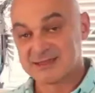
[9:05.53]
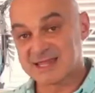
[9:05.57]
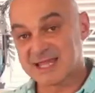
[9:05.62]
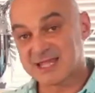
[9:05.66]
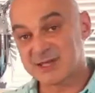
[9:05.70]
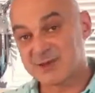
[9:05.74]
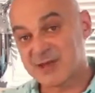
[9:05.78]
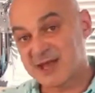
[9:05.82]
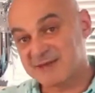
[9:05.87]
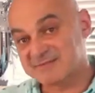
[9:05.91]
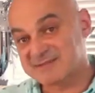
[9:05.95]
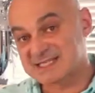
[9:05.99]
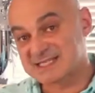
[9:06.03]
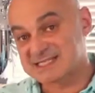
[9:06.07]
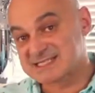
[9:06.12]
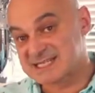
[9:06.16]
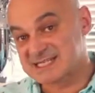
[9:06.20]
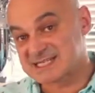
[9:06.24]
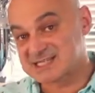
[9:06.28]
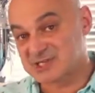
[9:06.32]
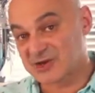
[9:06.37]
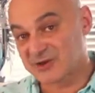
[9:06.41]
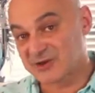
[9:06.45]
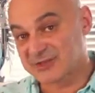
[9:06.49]
Then you have this
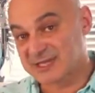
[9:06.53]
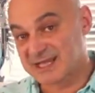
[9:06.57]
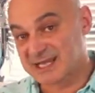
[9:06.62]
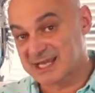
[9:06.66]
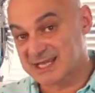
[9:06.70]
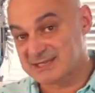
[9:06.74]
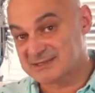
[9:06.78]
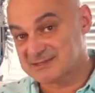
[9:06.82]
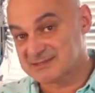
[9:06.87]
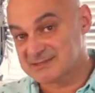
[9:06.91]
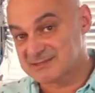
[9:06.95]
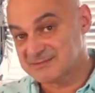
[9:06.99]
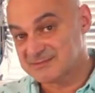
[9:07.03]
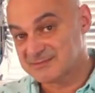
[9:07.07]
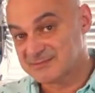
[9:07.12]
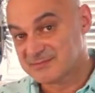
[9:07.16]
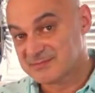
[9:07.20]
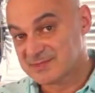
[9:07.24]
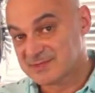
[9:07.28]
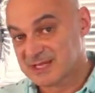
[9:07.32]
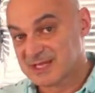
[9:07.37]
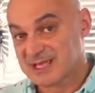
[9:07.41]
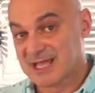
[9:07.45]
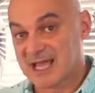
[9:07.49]
disc on the end,
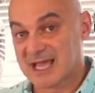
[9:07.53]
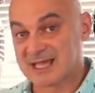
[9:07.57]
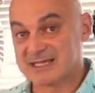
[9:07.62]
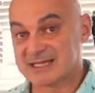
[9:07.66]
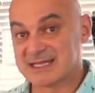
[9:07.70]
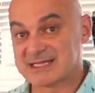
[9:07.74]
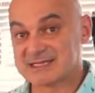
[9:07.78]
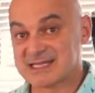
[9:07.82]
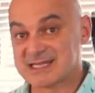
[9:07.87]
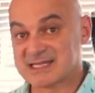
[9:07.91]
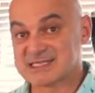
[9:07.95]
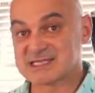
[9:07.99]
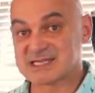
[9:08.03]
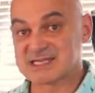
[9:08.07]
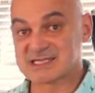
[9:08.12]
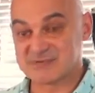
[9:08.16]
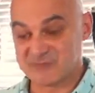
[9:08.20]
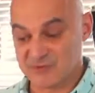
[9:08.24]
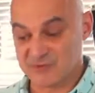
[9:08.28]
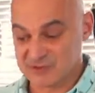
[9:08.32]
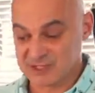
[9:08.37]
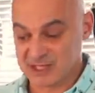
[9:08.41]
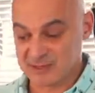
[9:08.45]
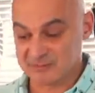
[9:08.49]
and the disc
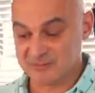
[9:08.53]
is for a